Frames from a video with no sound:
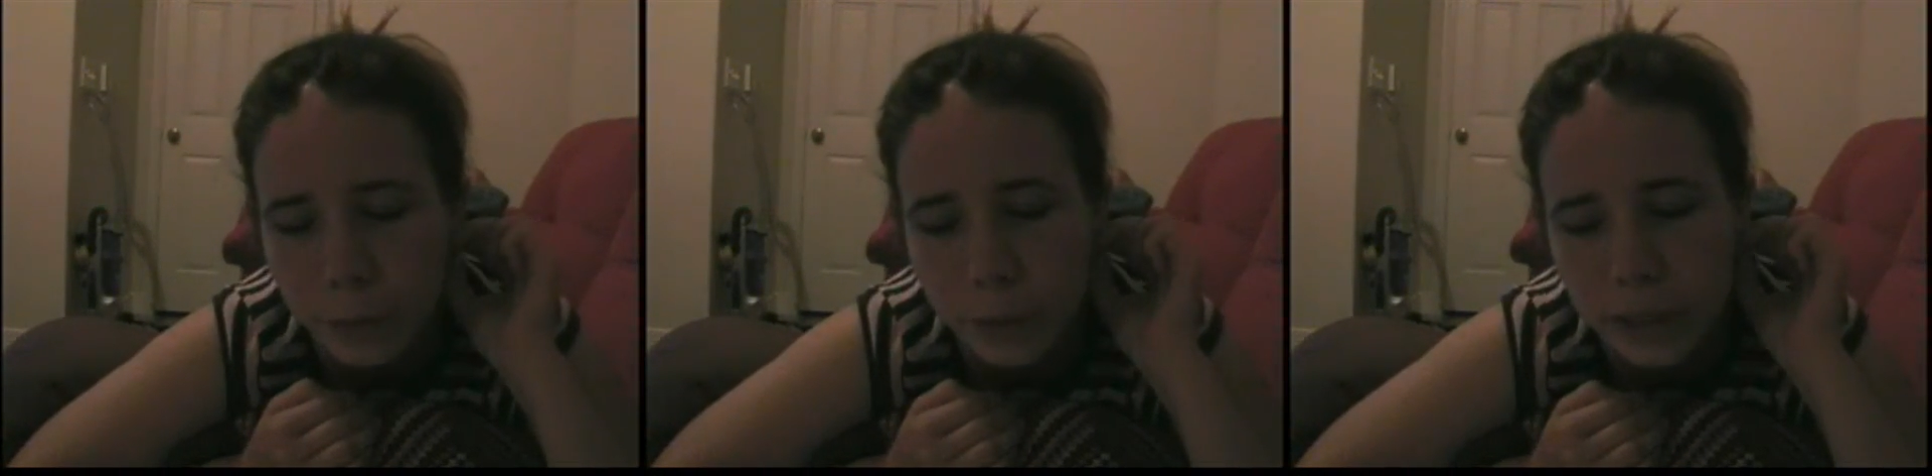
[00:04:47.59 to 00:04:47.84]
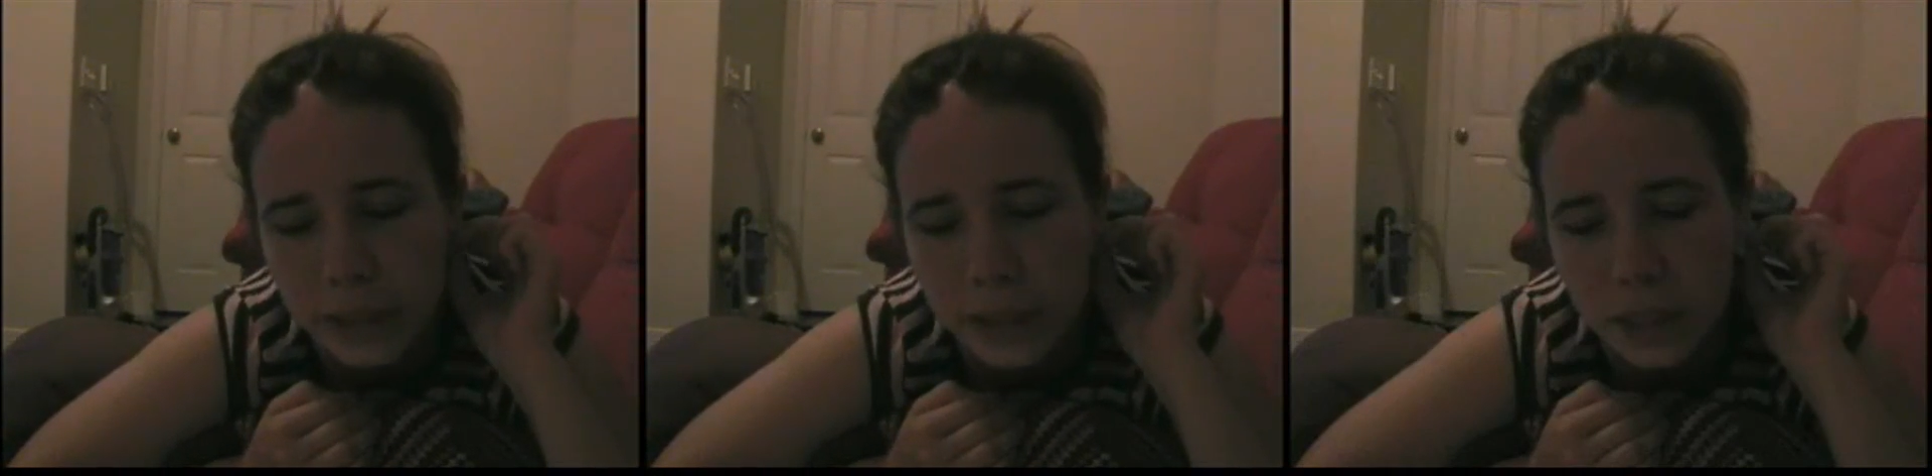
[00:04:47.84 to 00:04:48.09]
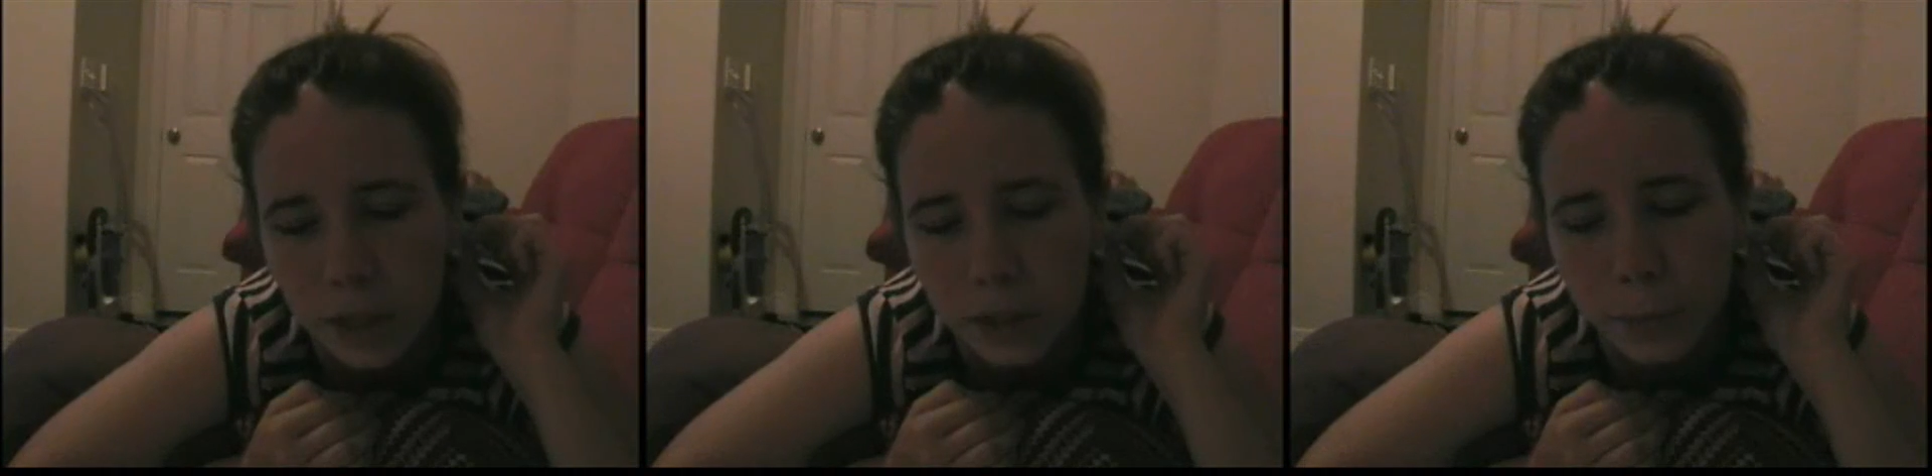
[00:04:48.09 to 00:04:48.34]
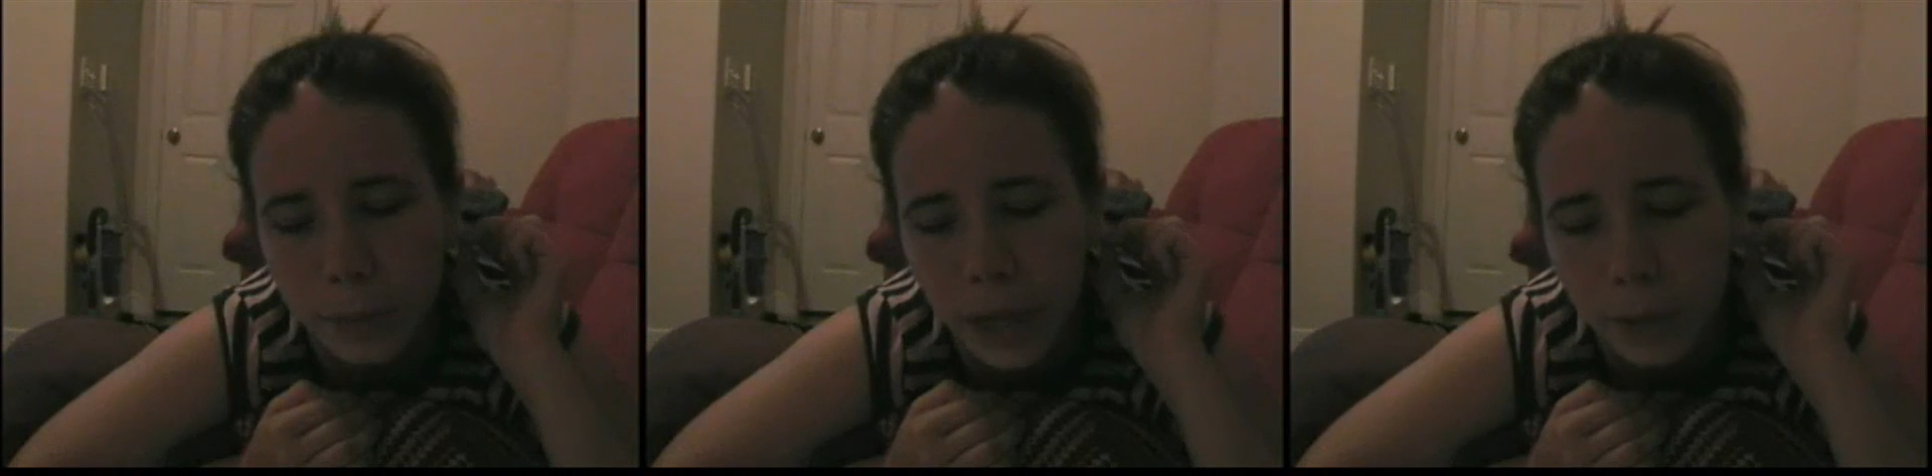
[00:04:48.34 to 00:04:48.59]
three
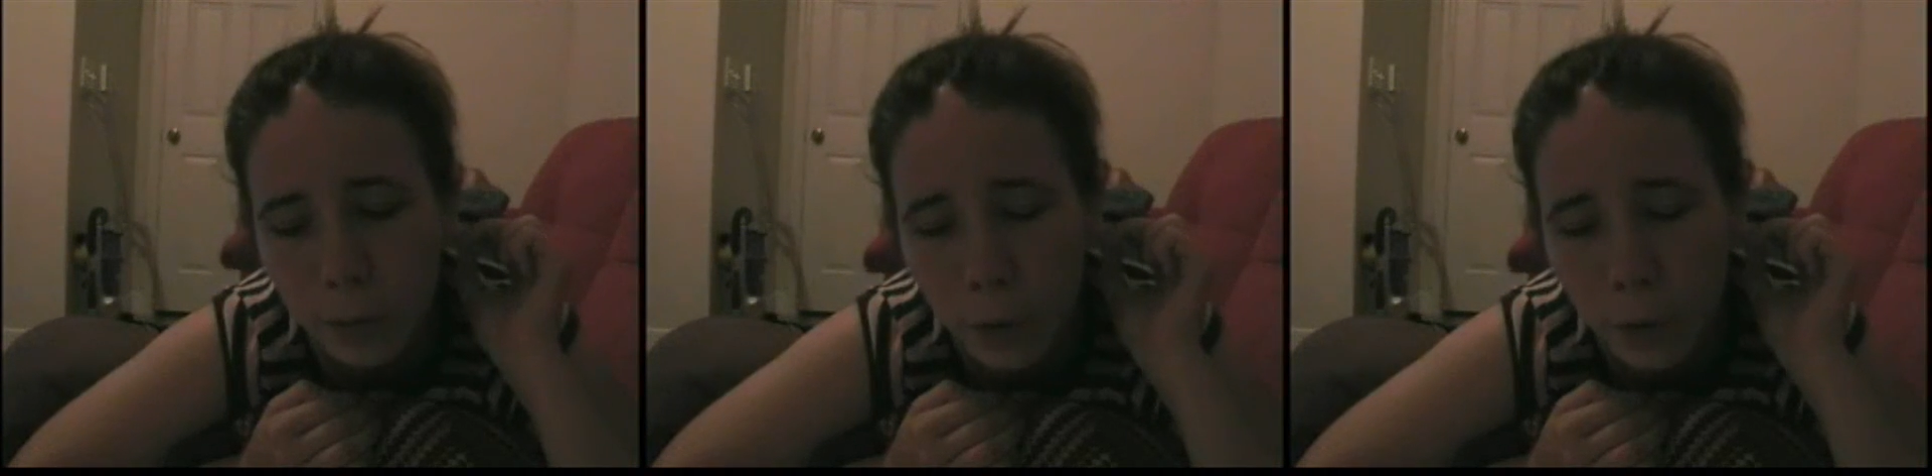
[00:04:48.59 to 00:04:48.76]
soccer playing